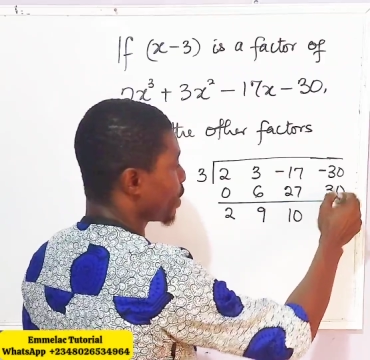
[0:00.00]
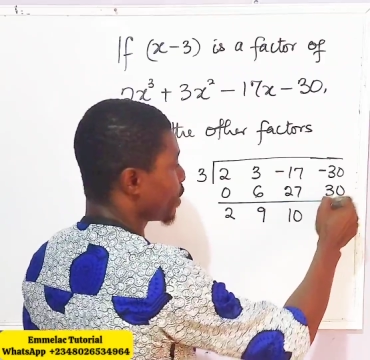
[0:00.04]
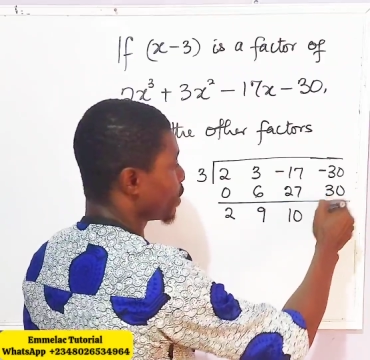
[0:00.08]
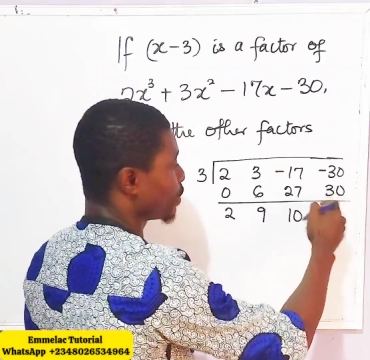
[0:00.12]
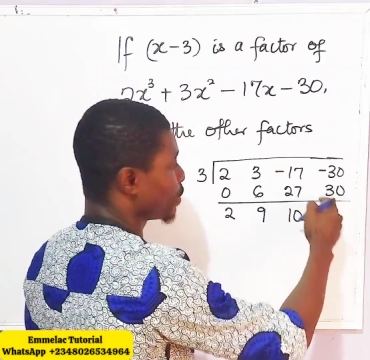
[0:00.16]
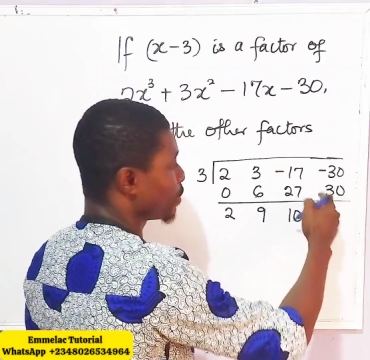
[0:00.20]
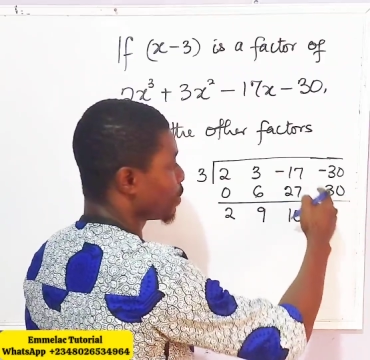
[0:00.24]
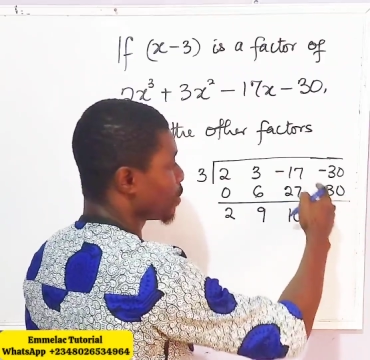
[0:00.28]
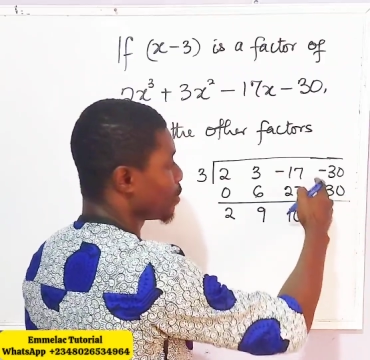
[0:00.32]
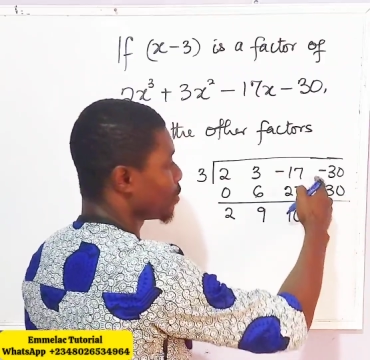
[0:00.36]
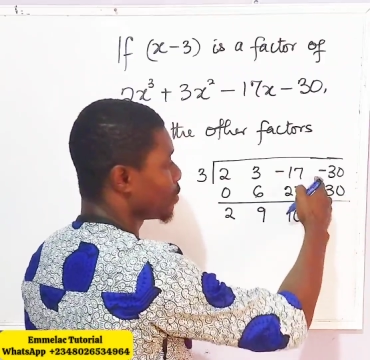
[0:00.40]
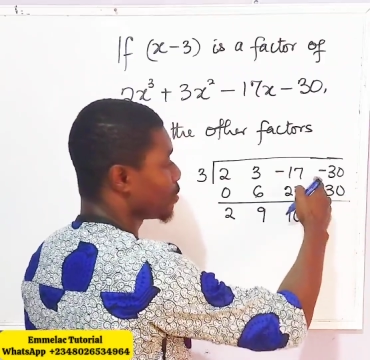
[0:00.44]

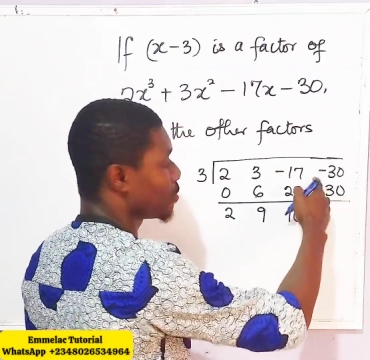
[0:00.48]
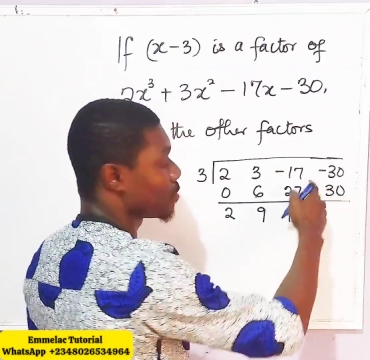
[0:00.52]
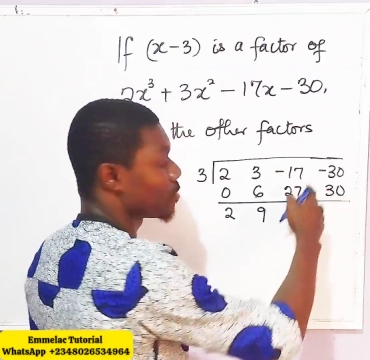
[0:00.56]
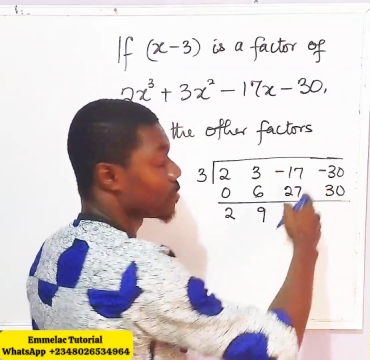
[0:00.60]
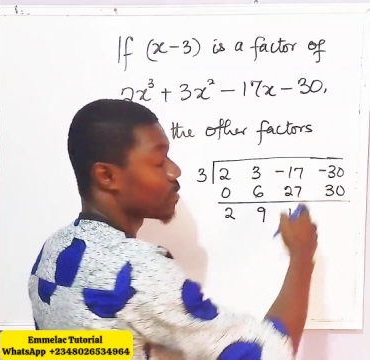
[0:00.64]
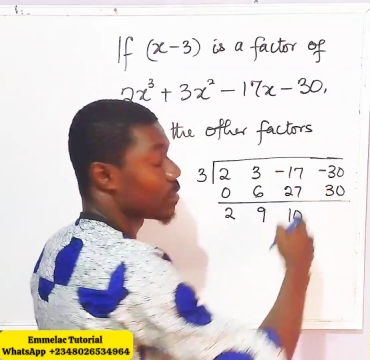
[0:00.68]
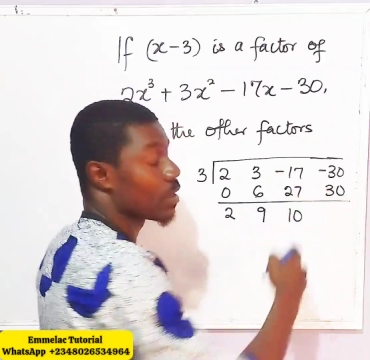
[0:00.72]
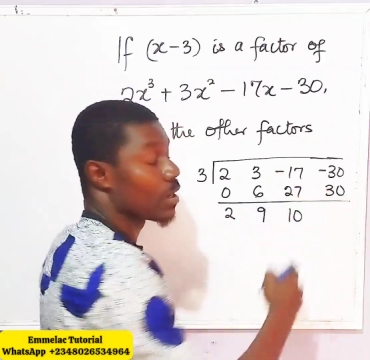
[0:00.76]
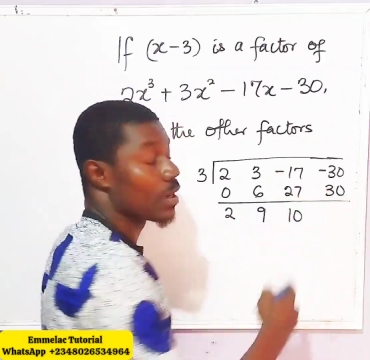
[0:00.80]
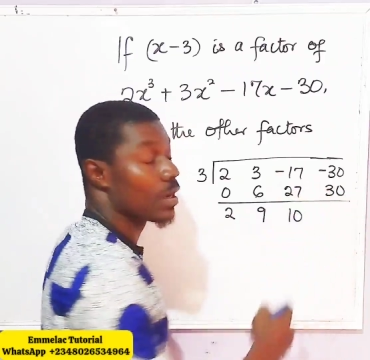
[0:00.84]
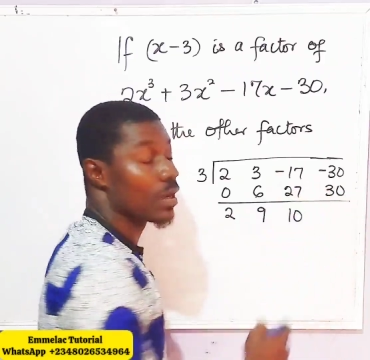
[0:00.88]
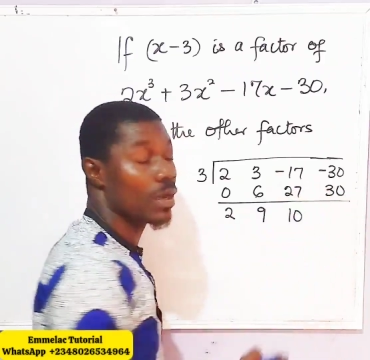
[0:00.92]
So
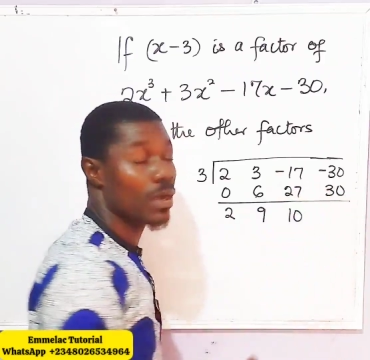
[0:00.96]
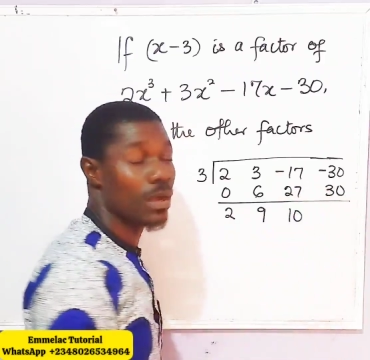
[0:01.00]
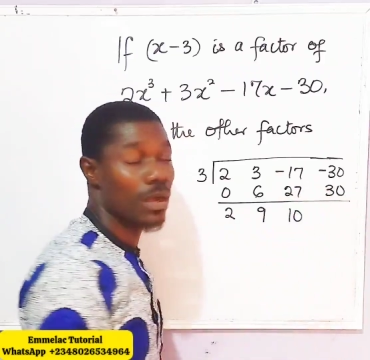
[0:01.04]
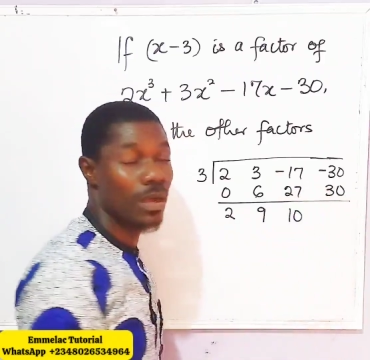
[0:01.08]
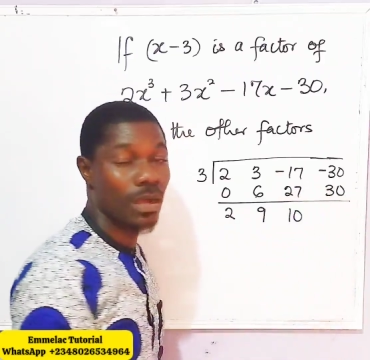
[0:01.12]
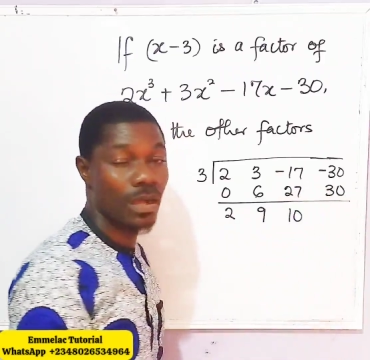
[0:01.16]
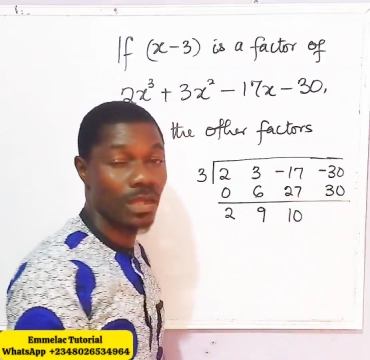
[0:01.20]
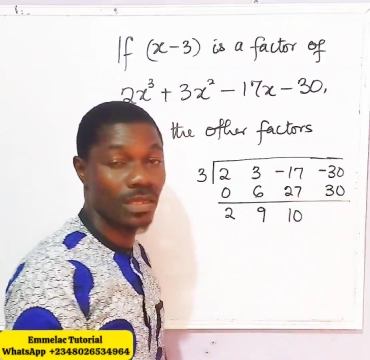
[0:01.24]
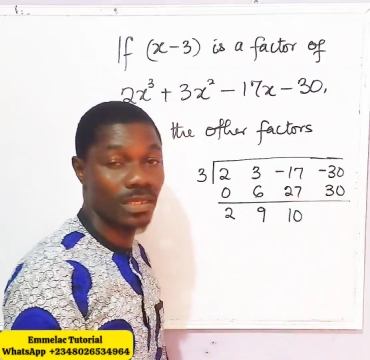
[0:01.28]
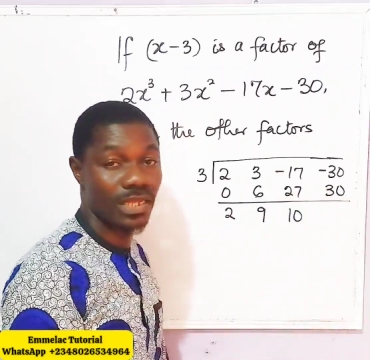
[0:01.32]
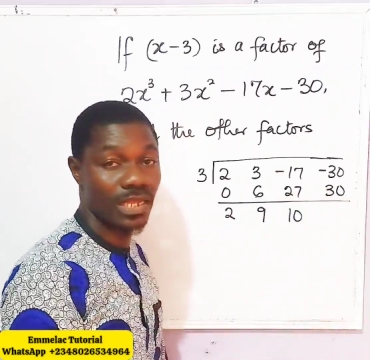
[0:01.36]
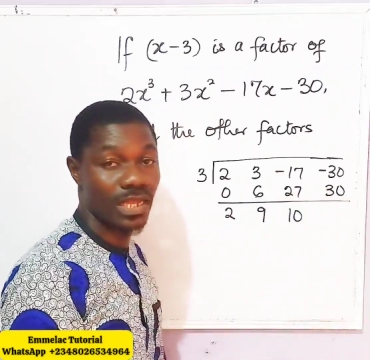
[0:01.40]

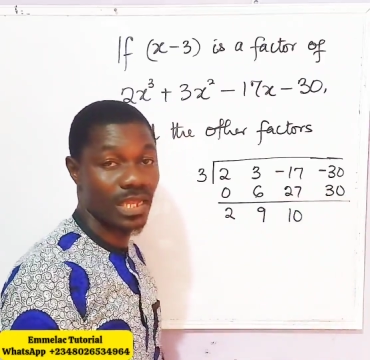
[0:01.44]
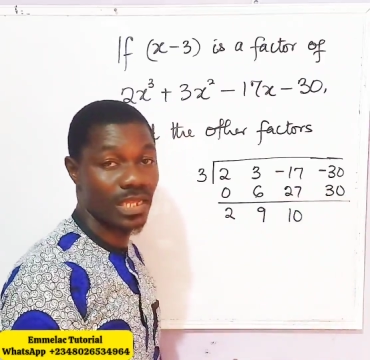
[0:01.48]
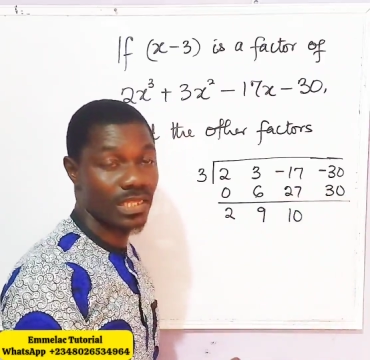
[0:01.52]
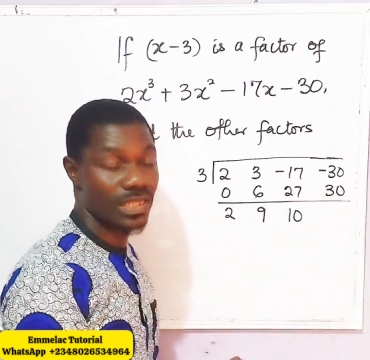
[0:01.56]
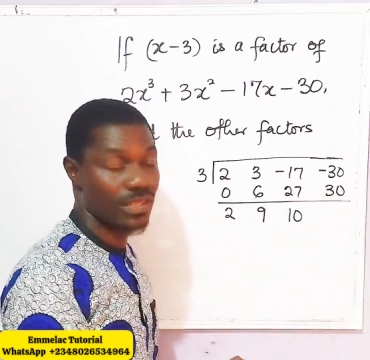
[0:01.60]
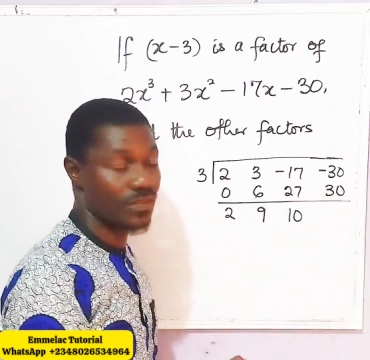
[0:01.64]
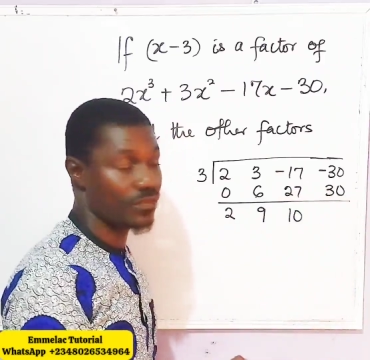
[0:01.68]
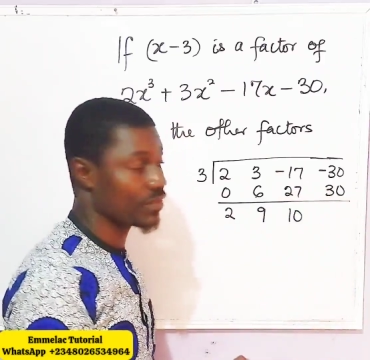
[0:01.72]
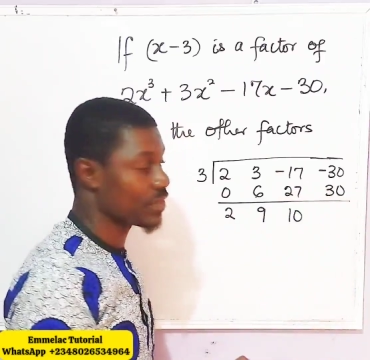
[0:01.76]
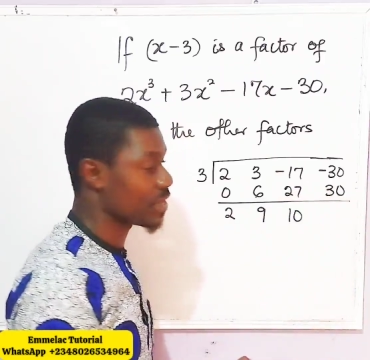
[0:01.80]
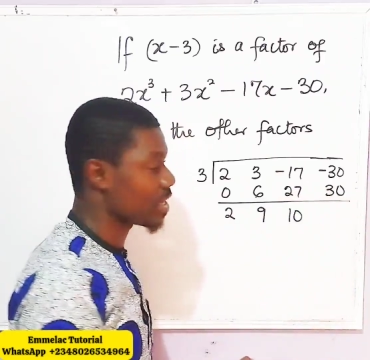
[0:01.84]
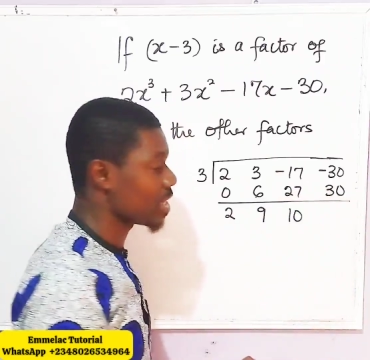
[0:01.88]

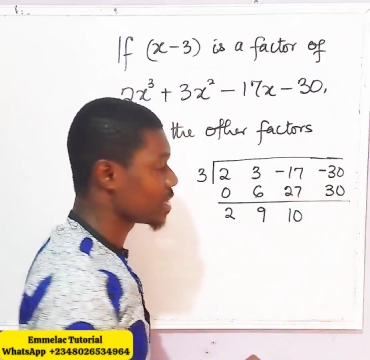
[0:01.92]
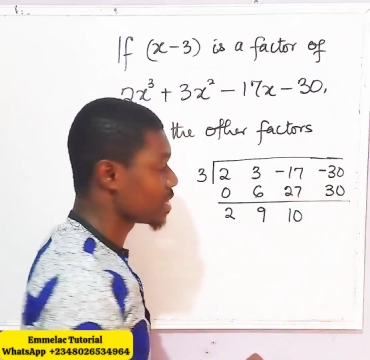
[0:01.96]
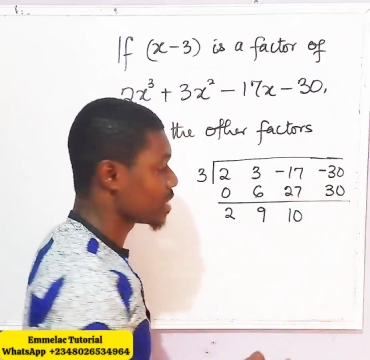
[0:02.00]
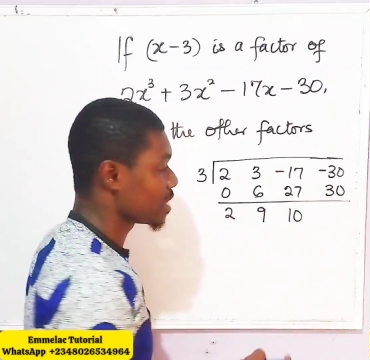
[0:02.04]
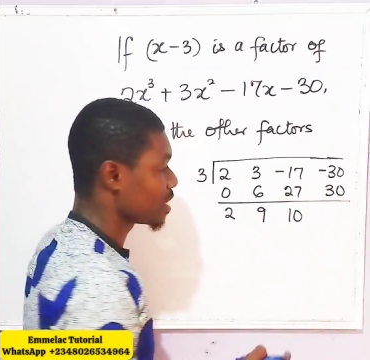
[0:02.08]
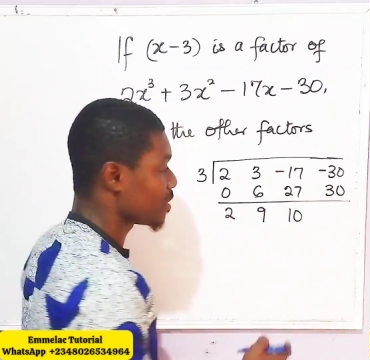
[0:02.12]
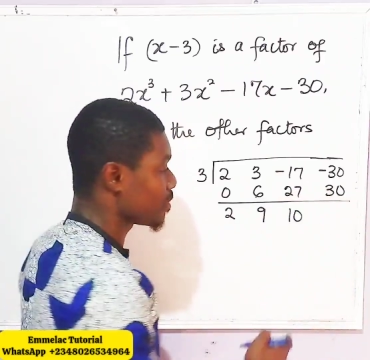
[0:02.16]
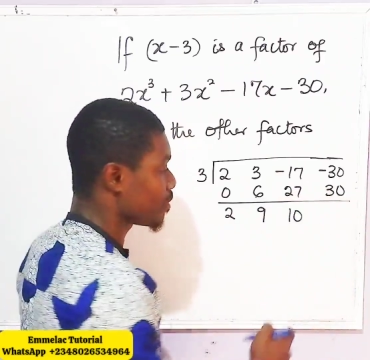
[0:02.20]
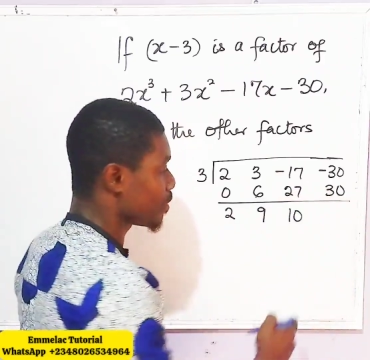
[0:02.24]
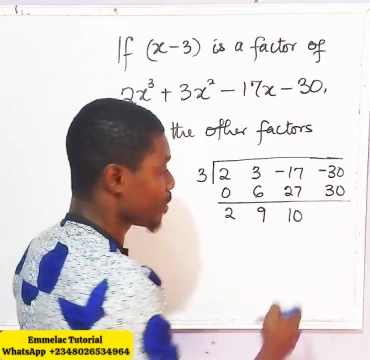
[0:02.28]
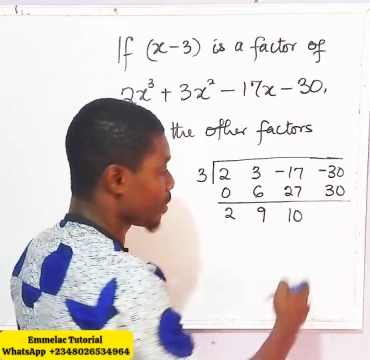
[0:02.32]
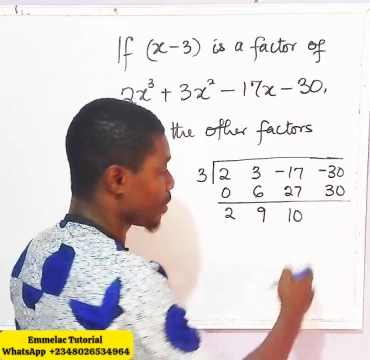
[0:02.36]
negative 30